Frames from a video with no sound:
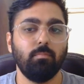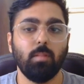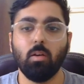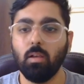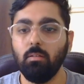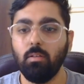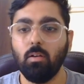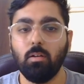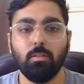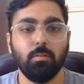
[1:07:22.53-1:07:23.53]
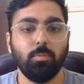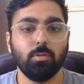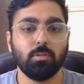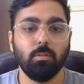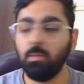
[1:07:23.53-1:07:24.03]
Okay, we got the
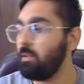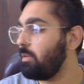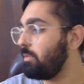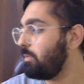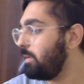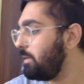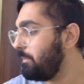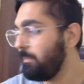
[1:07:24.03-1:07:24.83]
post comment out of the way.